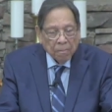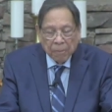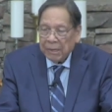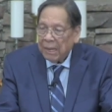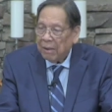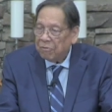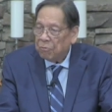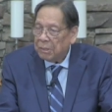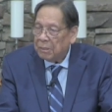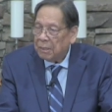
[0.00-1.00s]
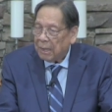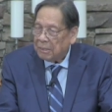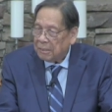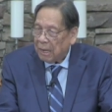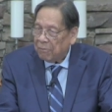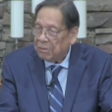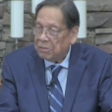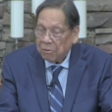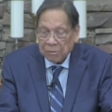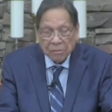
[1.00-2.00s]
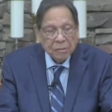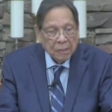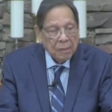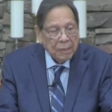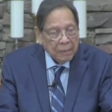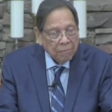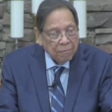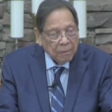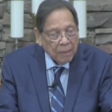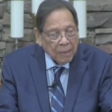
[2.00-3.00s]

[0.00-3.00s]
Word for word: But everyone that I save is going to still live.